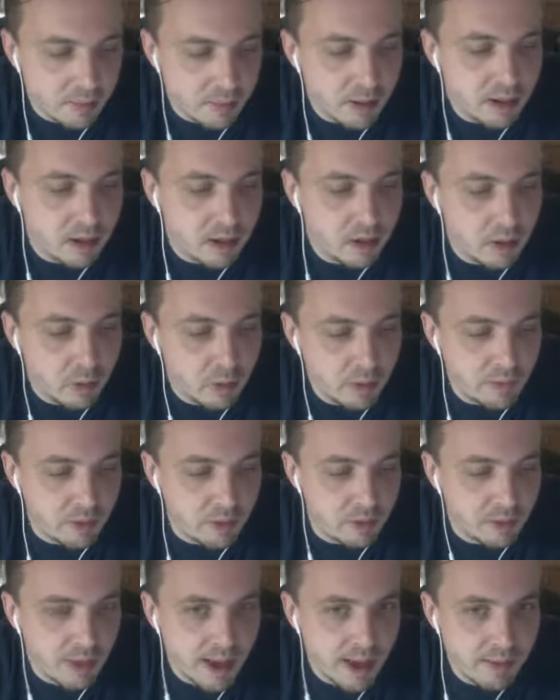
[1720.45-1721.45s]
Like, we've
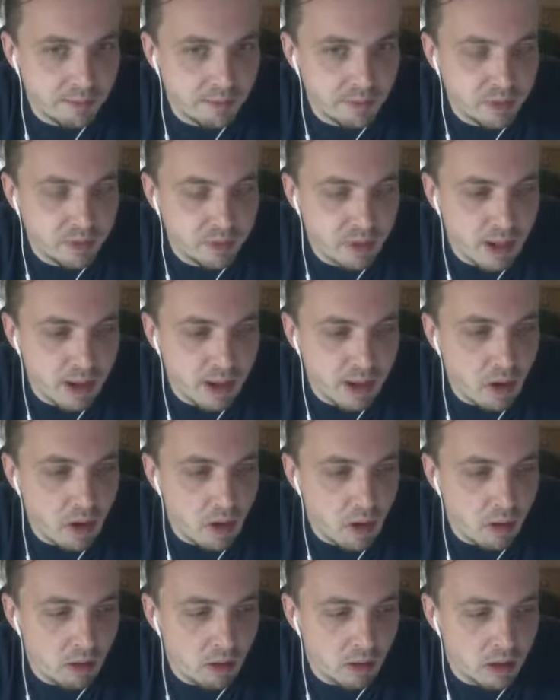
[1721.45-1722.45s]
learned that
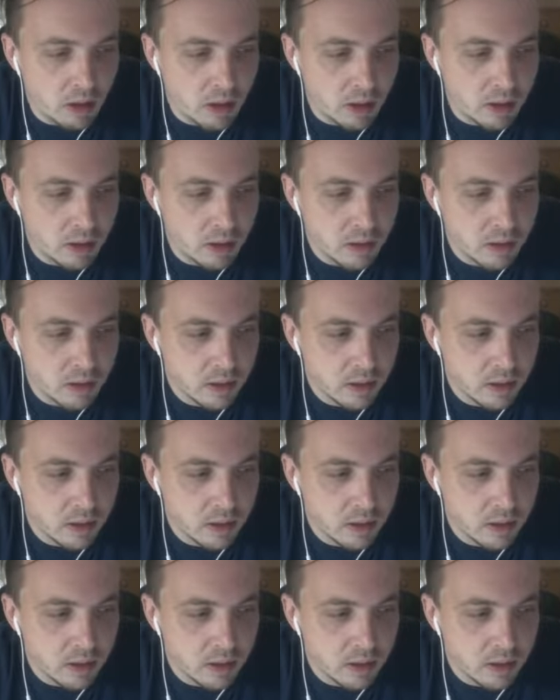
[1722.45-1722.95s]
all,